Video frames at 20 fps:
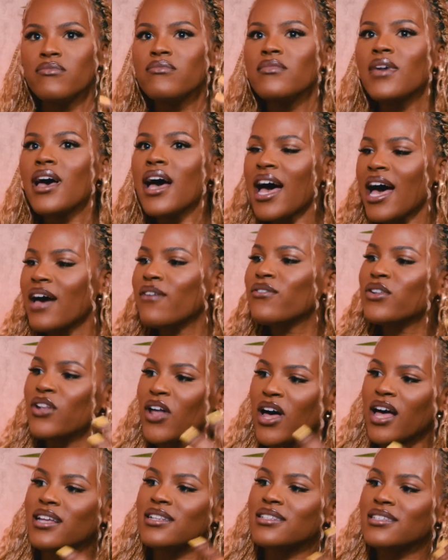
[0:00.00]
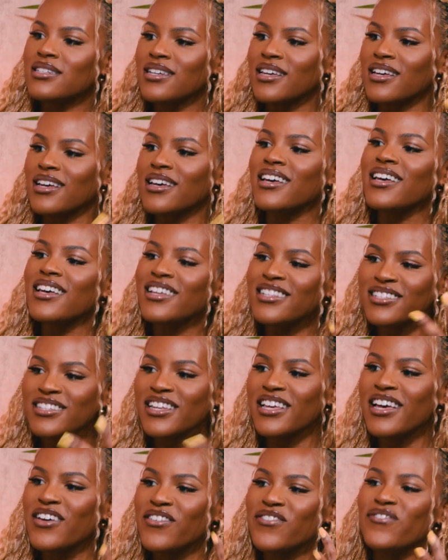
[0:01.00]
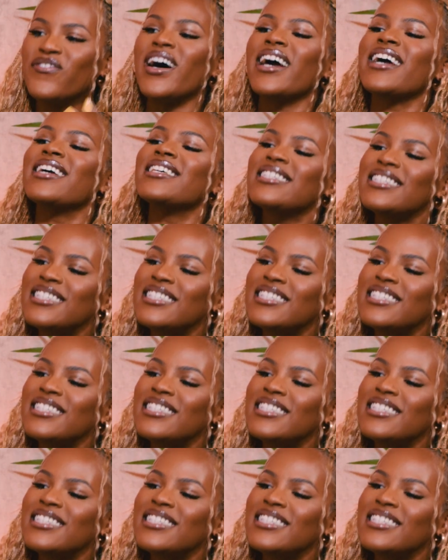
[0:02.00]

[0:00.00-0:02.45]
have a lot to advice